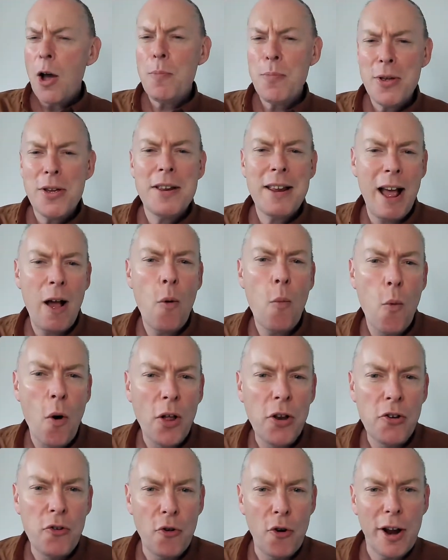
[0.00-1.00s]
you're now
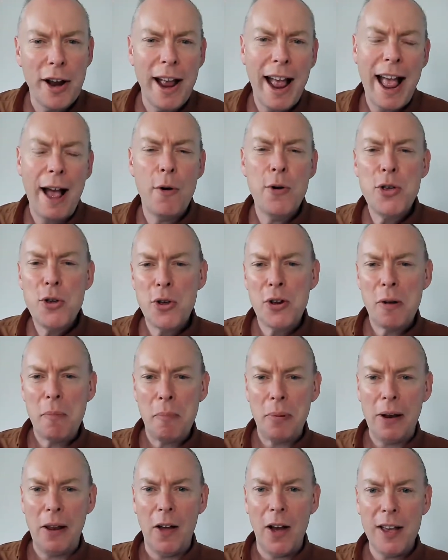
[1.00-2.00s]
wondering how you can
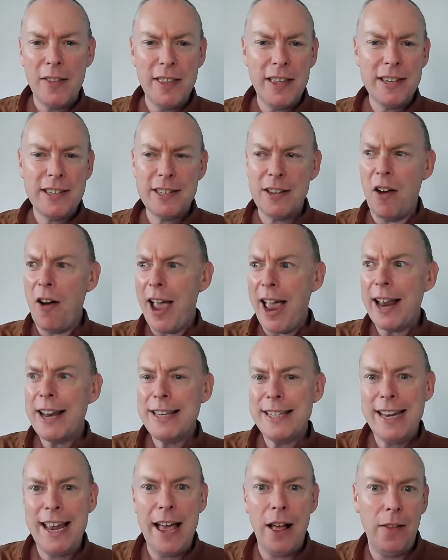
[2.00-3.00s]
apply this
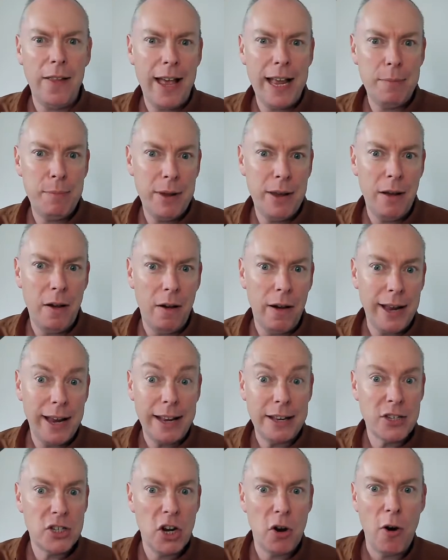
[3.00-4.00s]
INTL API
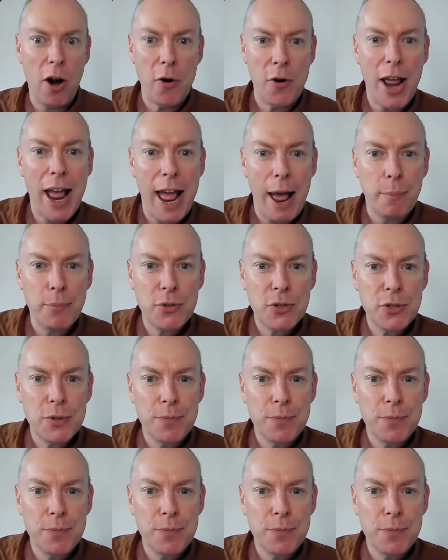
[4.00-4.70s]
into your own apps.